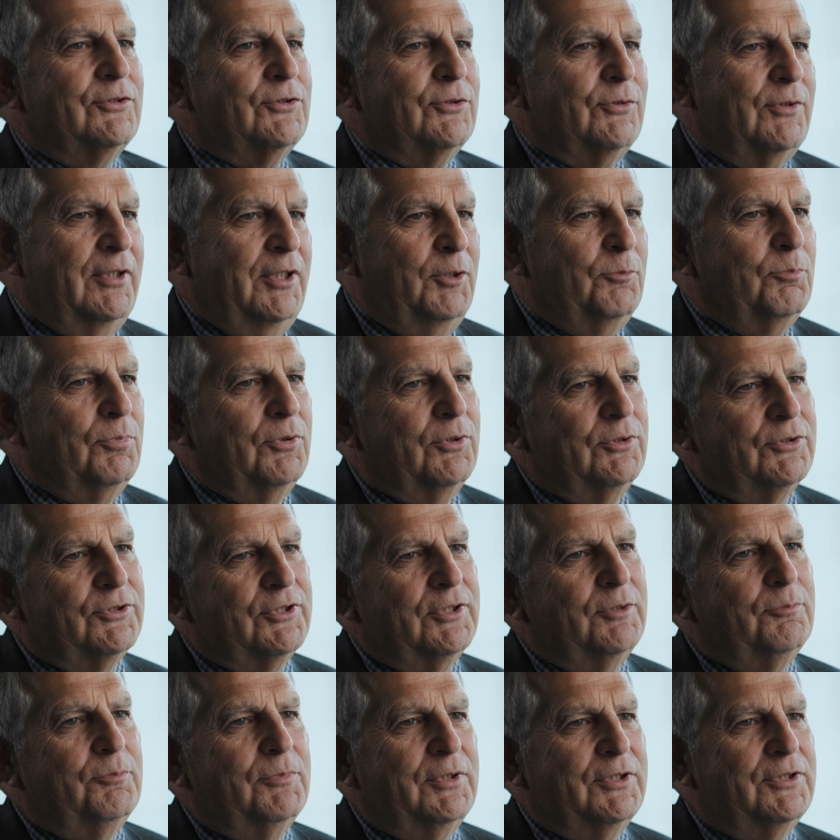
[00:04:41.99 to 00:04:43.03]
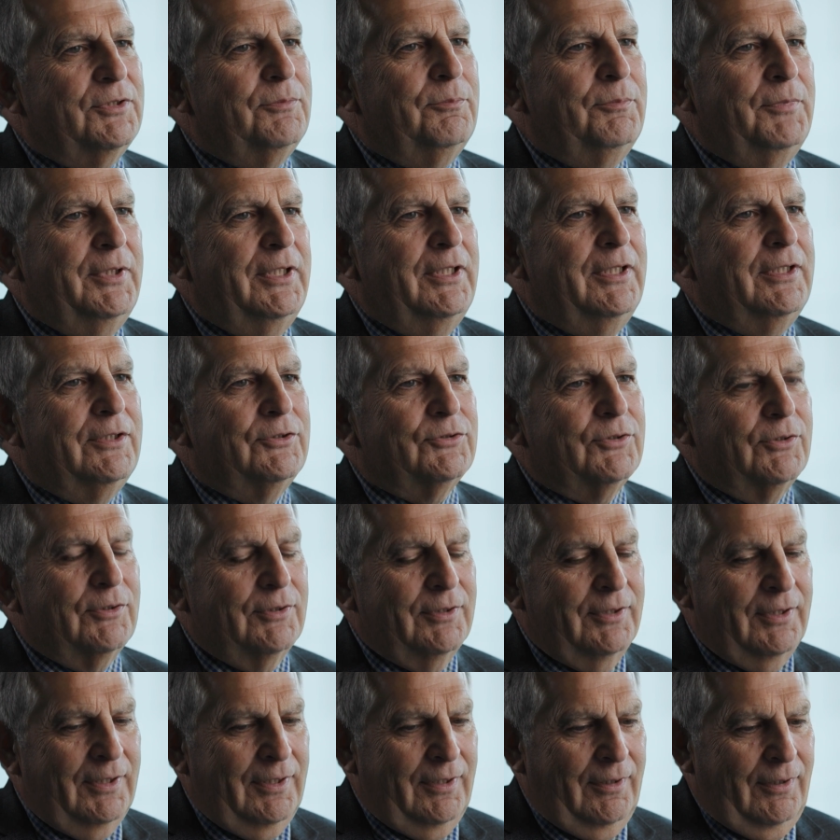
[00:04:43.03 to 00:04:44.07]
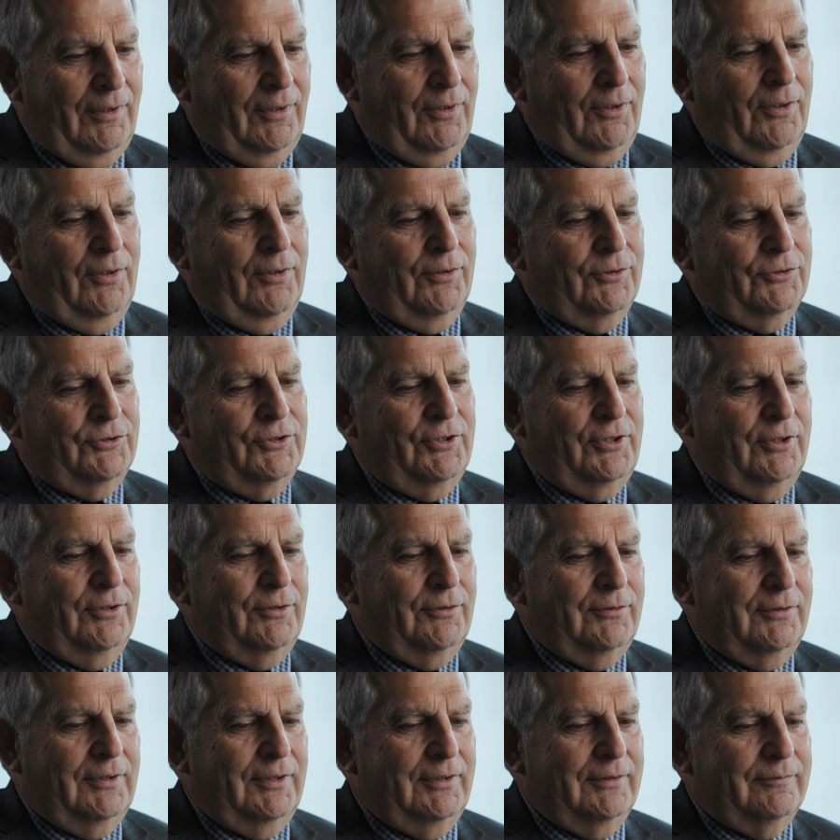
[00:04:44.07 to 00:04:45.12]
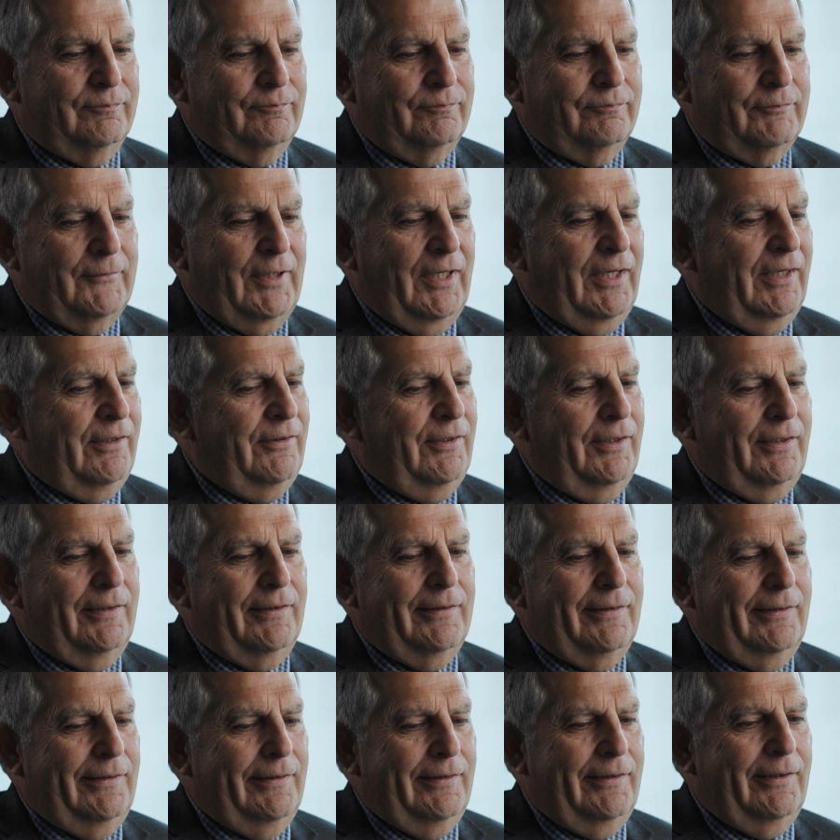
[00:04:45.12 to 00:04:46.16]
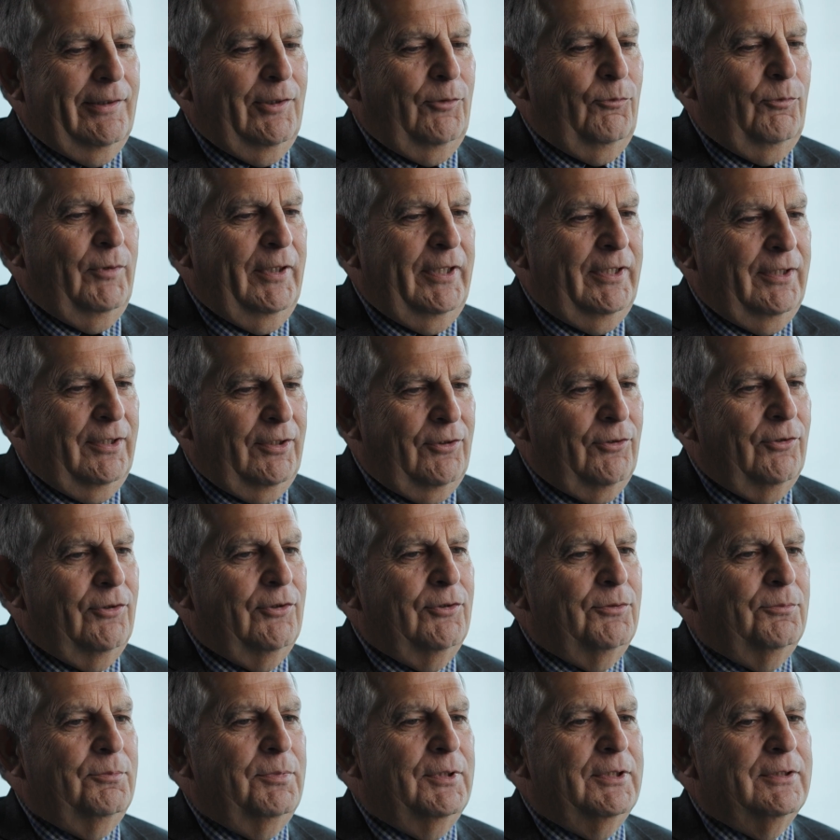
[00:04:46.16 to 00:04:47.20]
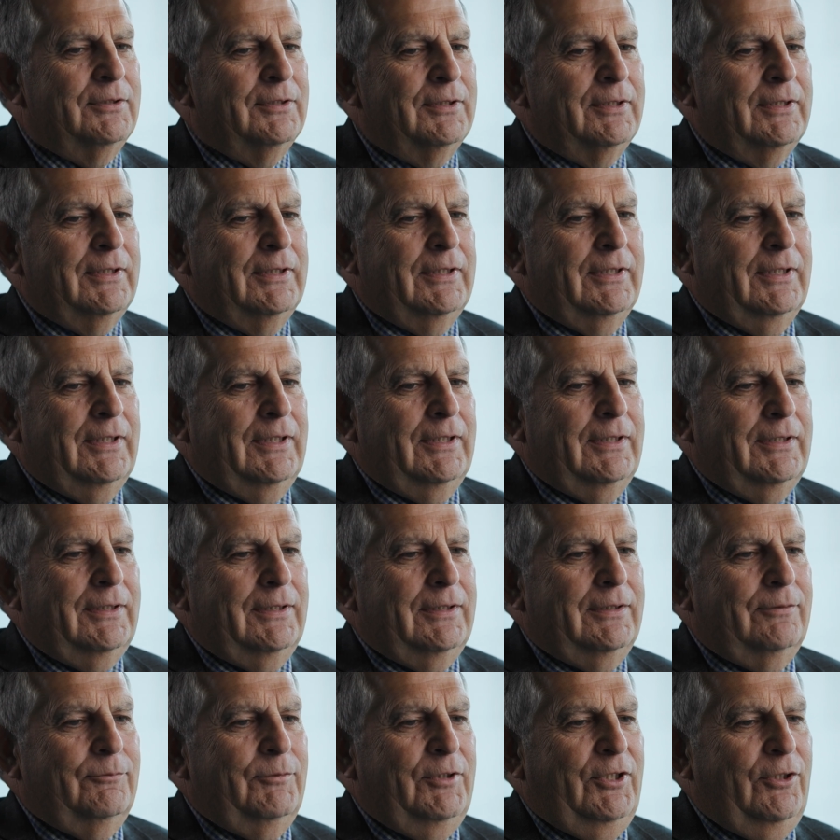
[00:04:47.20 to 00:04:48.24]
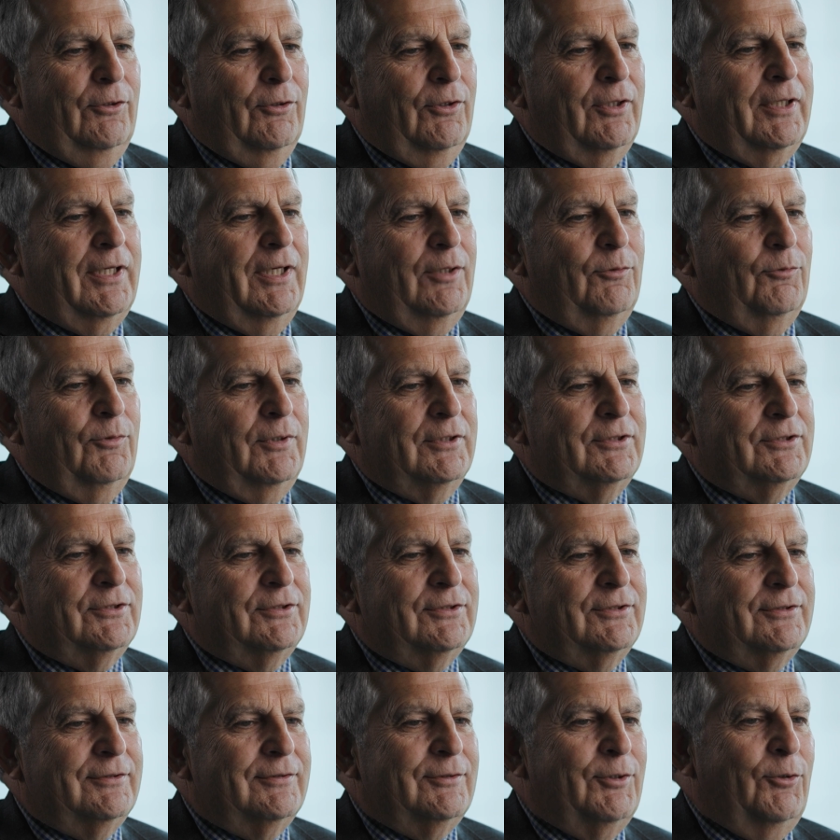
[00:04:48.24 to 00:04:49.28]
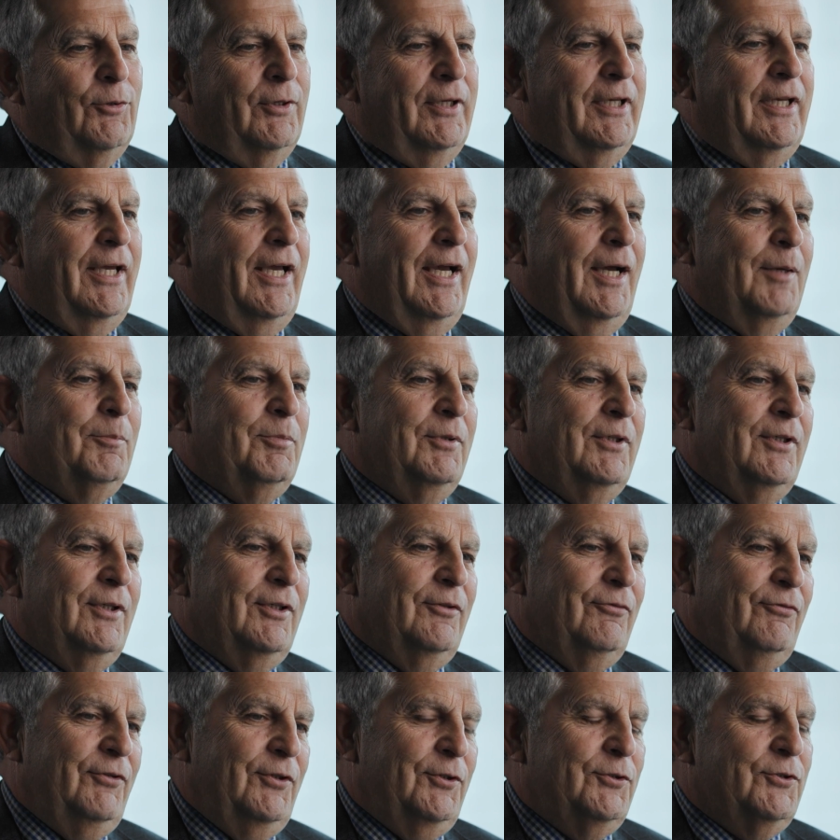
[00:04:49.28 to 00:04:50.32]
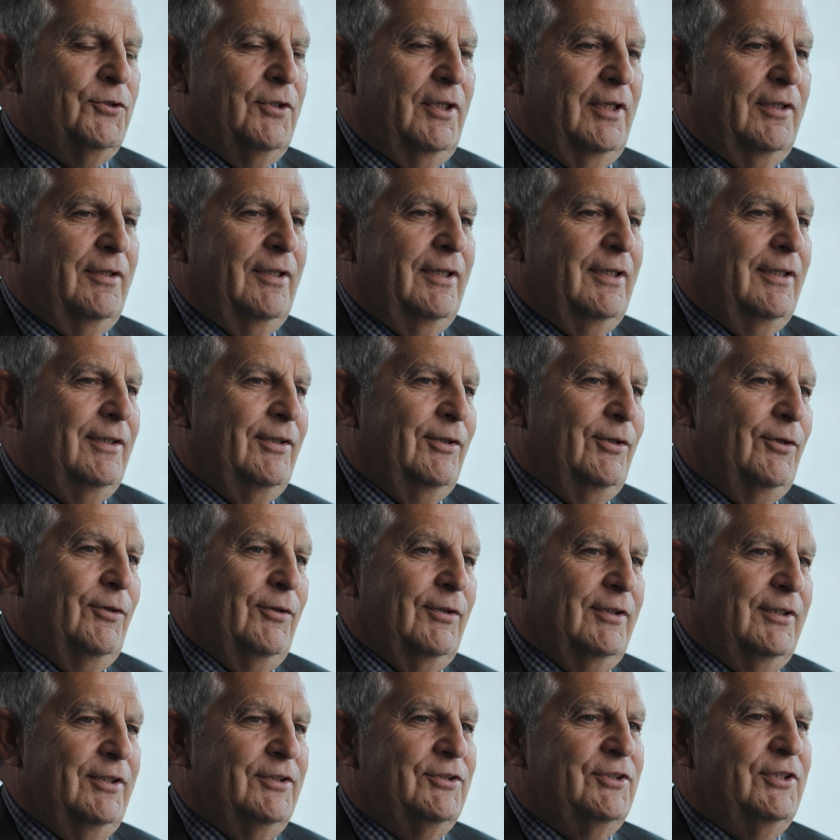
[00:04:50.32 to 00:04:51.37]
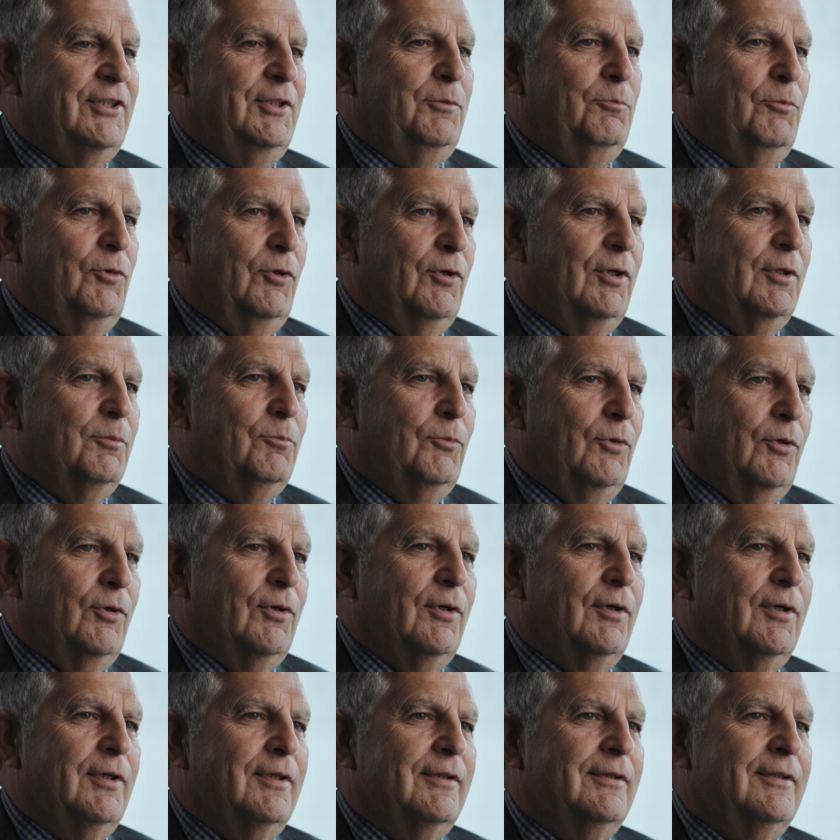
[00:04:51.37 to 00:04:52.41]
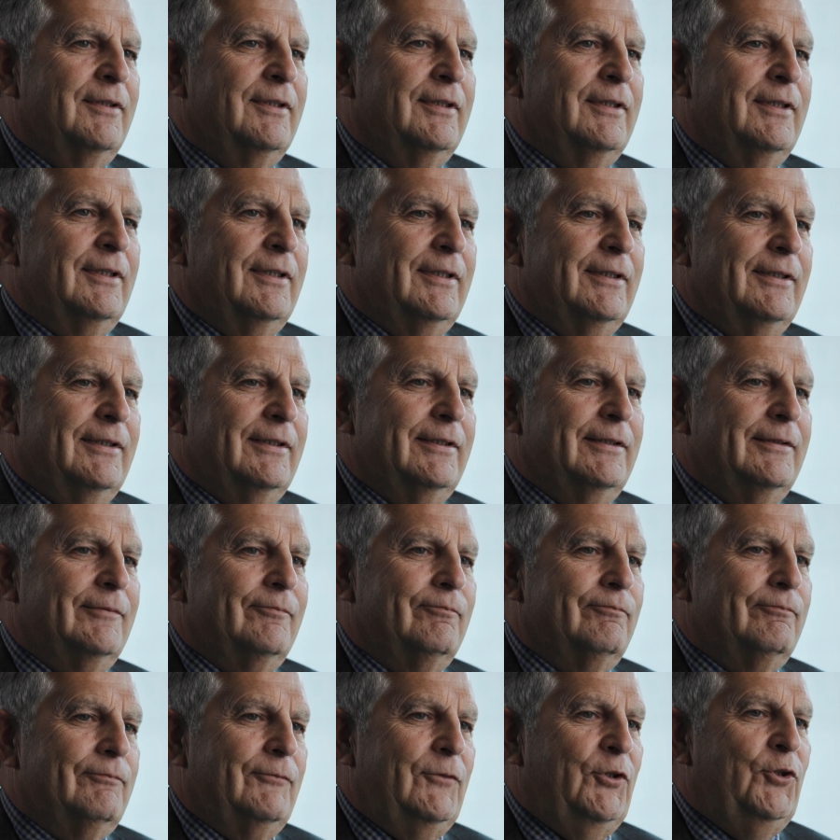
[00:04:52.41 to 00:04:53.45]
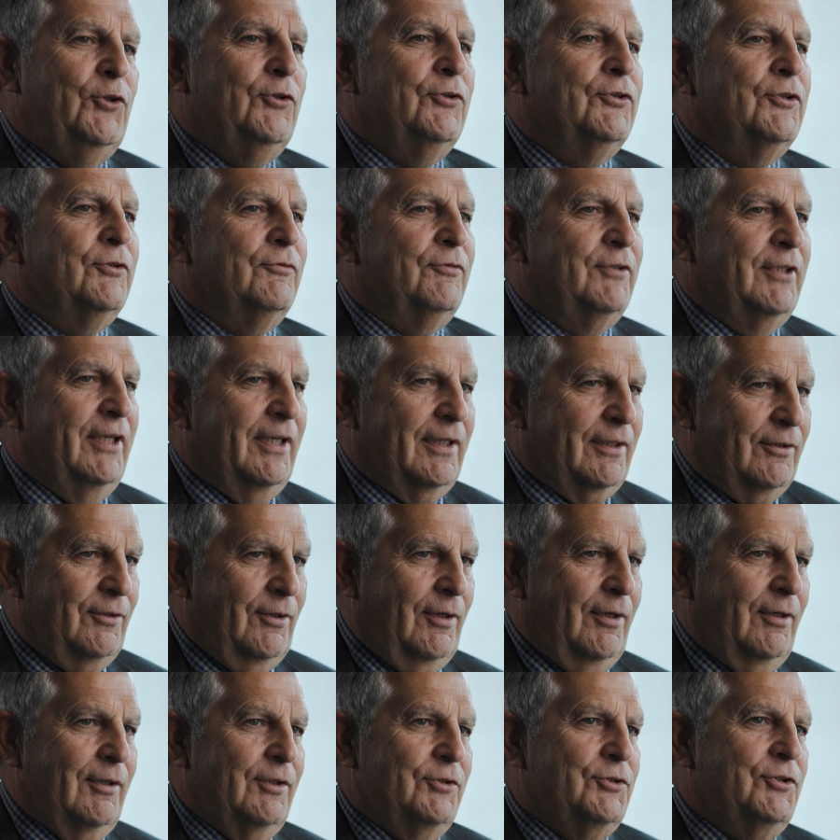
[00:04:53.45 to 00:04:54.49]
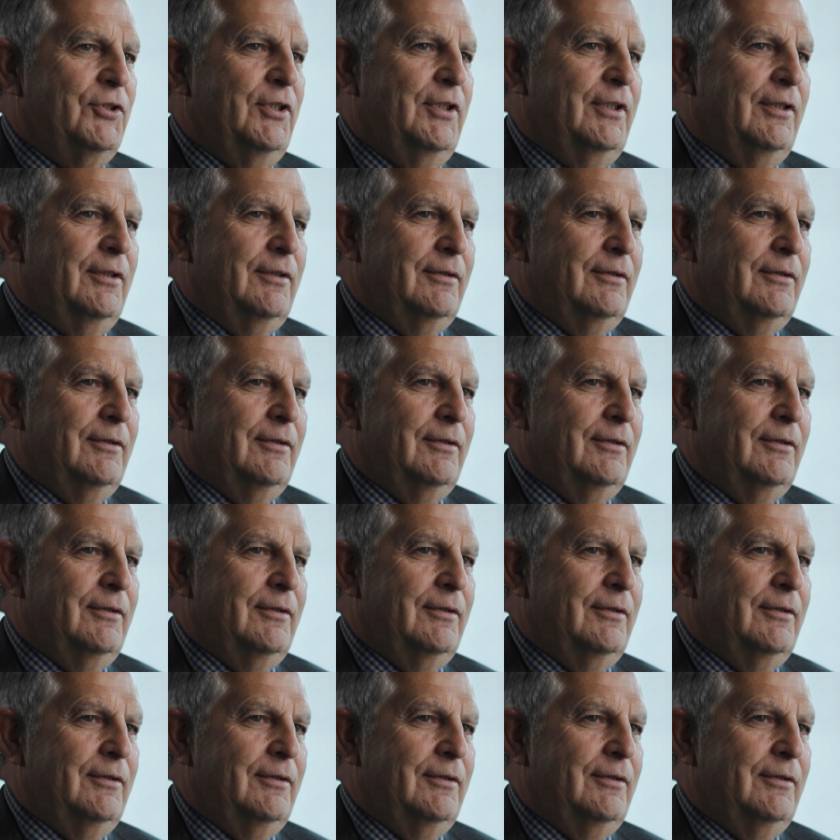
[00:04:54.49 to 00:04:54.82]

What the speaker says: So in-person meetings are still, I think, a way to go. But when you look at what's going to happen in the future, I think you're going to see more and more use of technology.